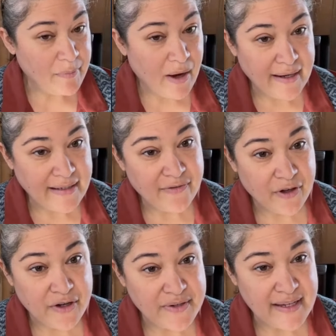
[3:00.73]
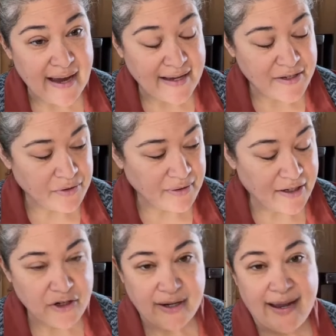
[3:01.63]
in mind, if you're using gas or
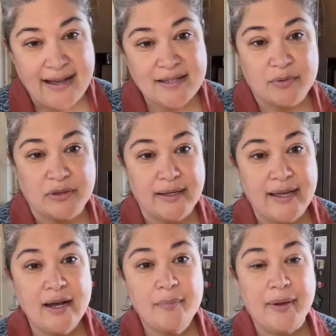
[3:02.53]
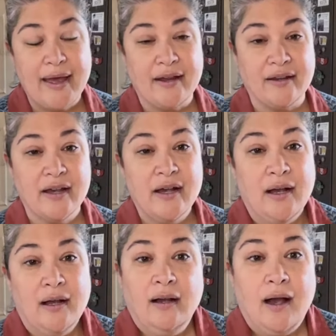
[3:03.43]
electric, gas will heat up and
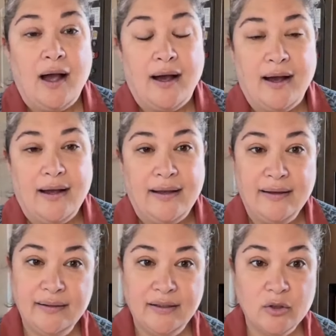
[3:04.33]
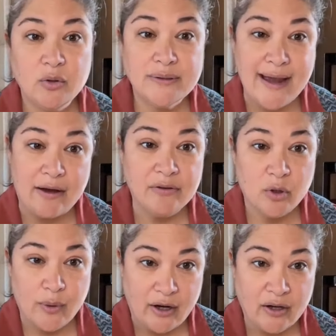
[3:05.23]
cool down
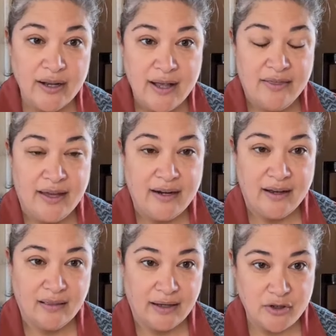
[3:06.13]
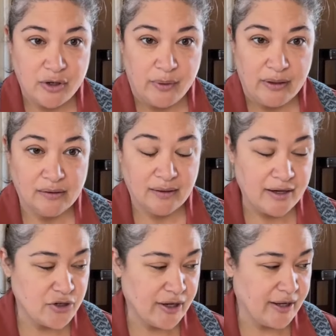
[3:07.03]
quicker than electric will.
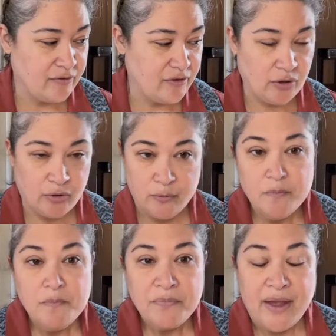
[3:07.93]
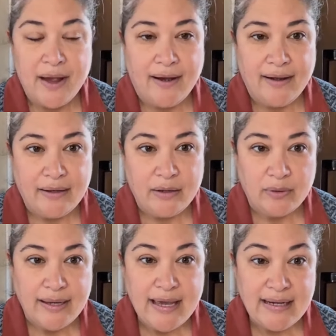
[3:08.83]
Electric,
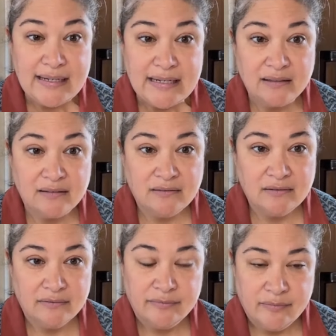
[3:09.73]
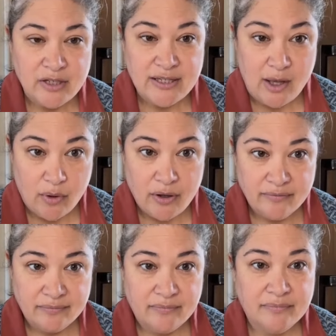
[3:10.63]
it'll heat slower,
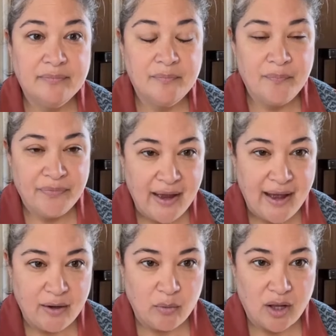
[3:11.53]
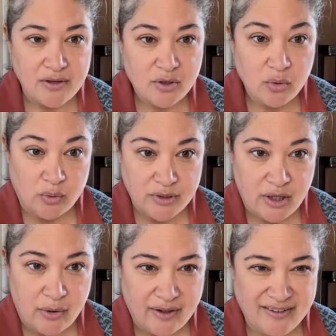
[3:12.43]
and it will also cool
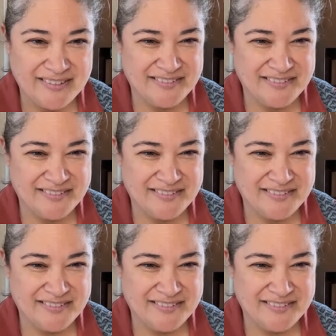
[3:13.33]
slower.